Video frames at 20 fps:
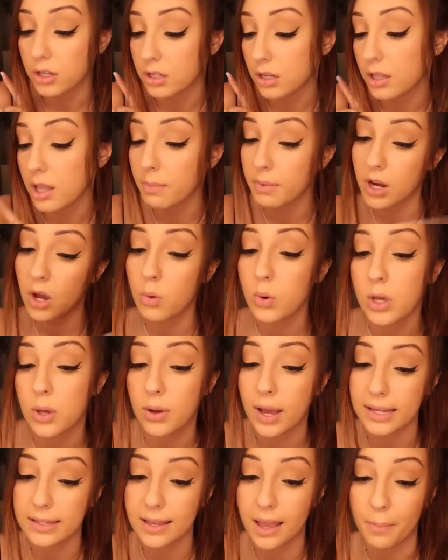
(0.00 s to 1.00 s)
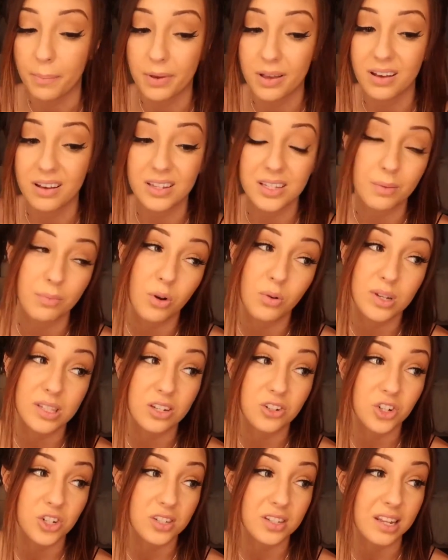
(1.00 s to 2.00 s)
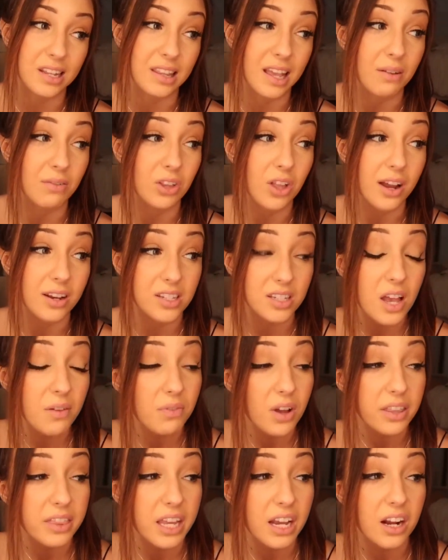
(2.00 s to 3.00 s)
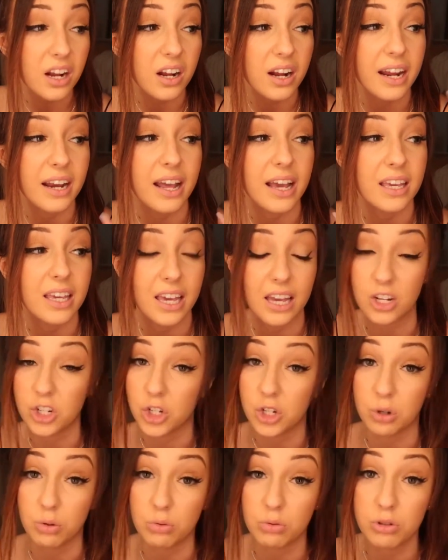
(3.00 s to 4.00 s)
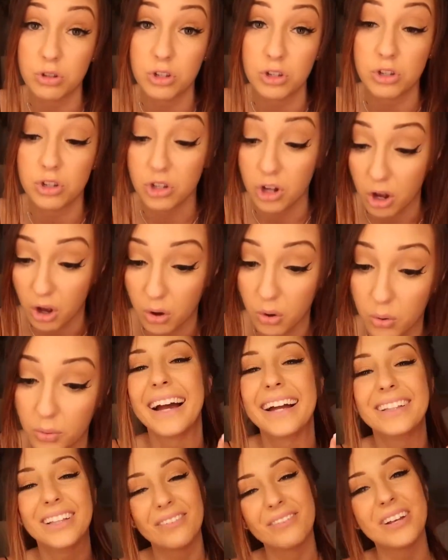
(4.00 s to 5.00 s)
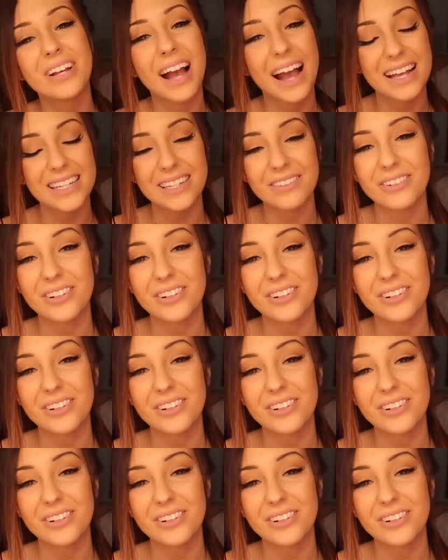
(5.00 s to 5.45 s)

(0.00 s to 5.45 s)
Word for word: Also, let me know what you guys get because I'm always interested and they have a lot of stuff on there and I can't choose. So I love you guys.